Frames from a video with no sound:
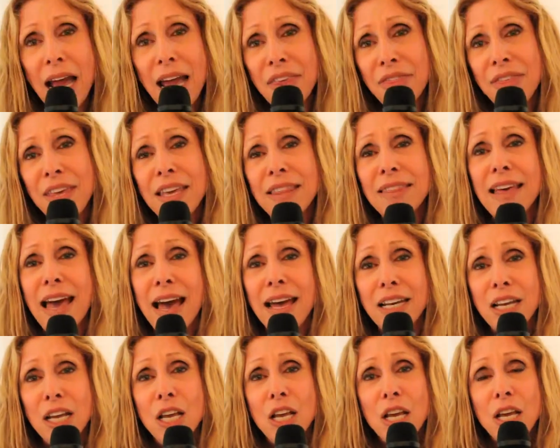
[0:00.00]
I think that
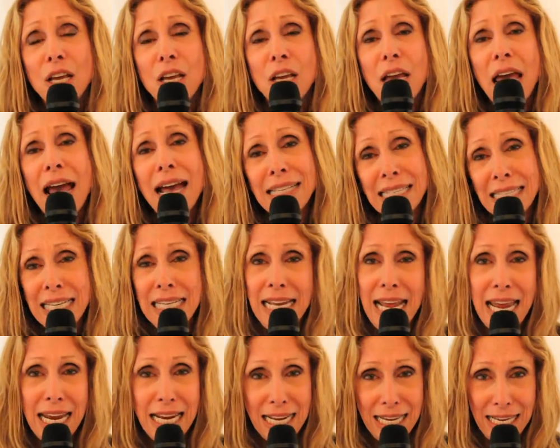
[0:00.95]
as
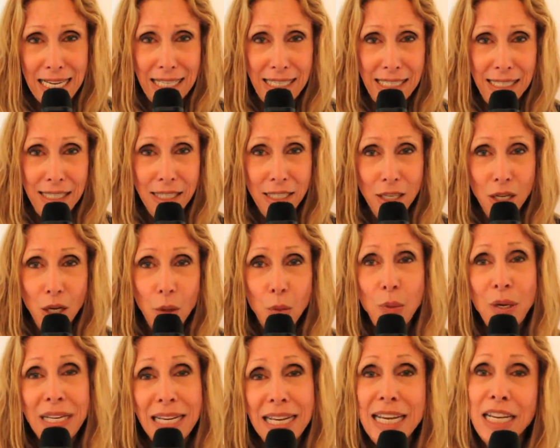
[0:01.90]
Canadians,
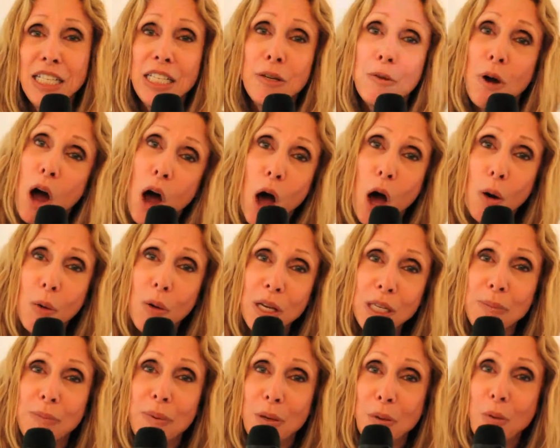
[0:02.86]
we need to
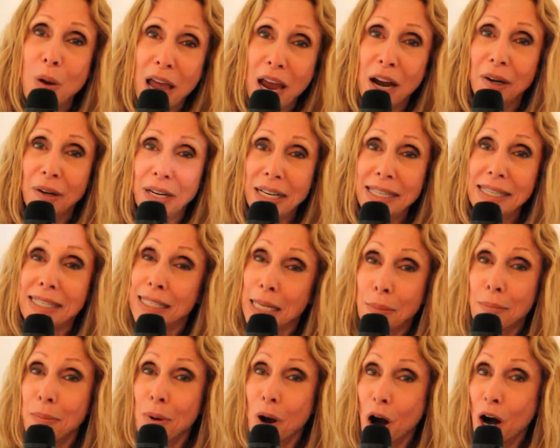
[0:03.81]
always be wearing
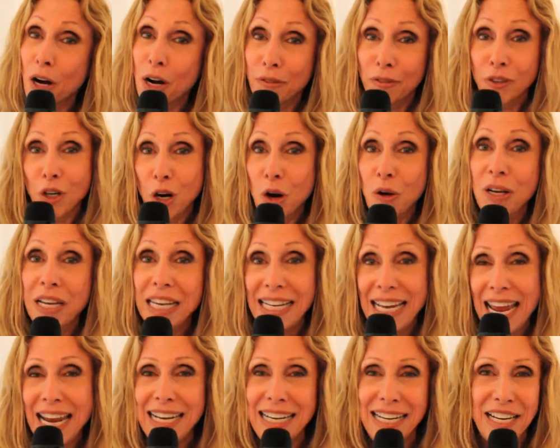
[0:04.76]
some part of our own
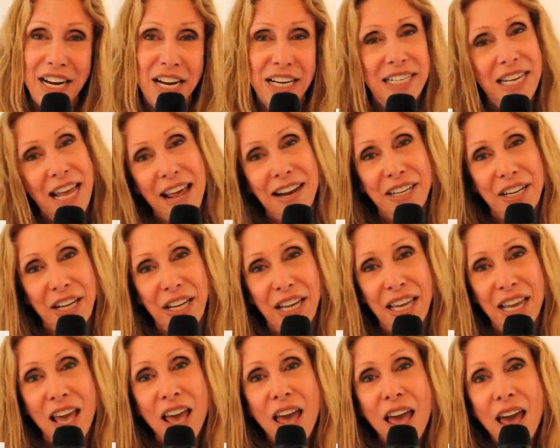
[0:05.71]
Canadian
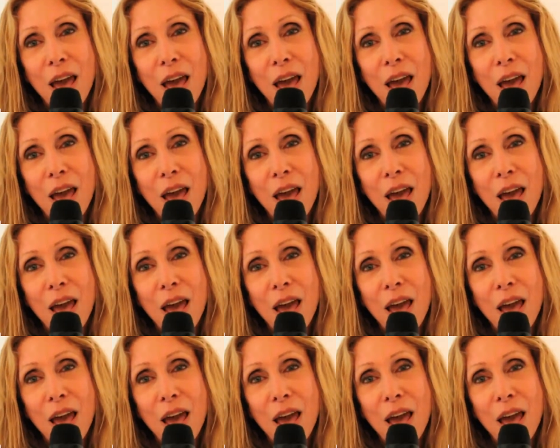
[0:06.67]
identity.